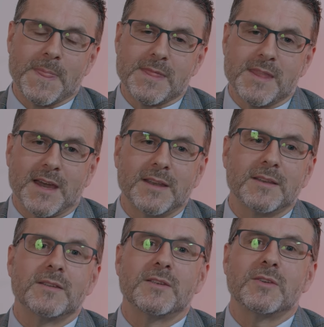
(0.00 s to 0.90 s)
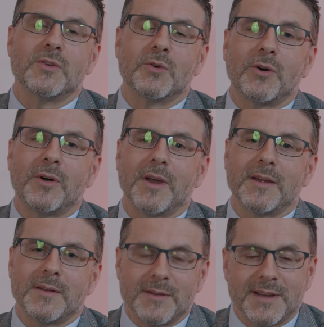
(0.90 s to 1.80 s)
then your
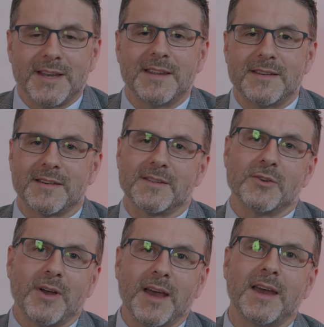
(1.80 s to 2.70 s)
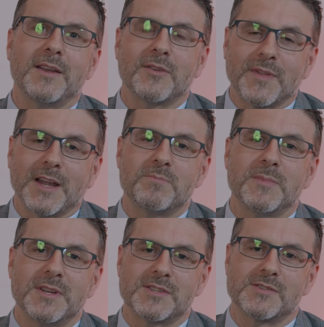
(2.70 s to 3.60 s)
leader, your head of that
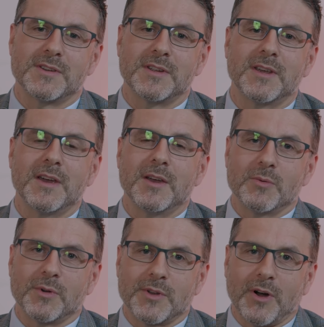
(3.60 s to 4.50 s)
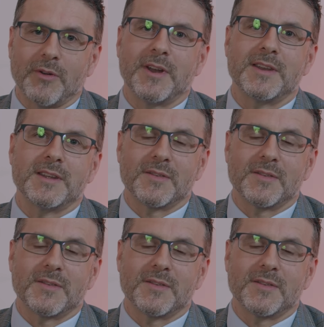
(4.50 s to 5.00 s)
ministry would already